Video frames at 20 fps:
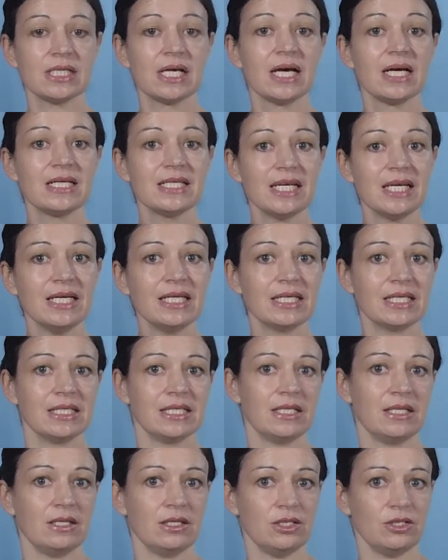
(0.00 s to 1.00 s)
taken
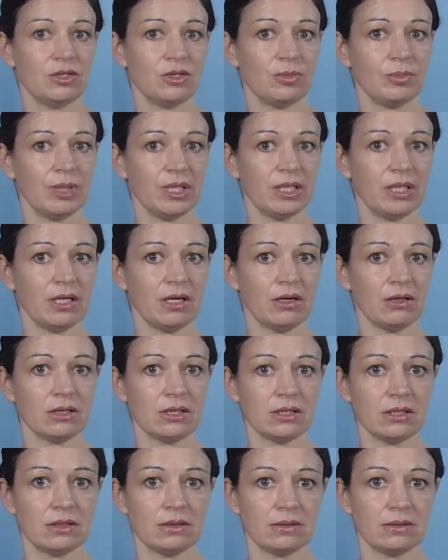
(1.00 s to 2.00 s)
in the European Council.